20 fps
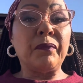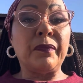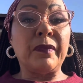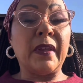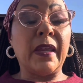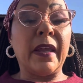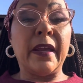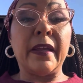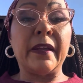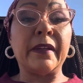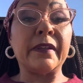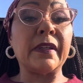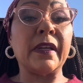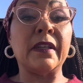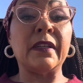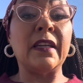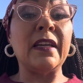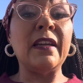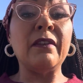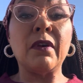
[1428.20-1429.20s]

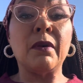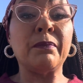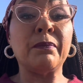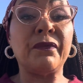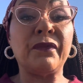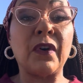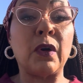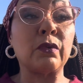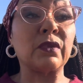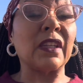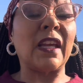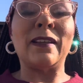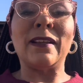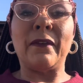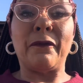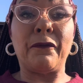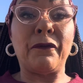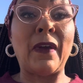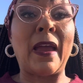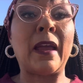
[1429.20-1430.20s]
and leave them folks.
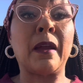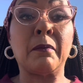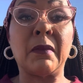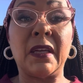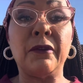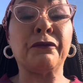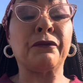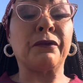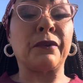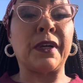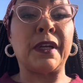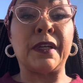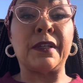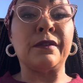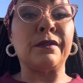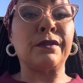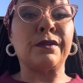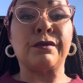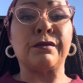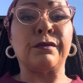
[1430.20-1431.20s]
And family, friends,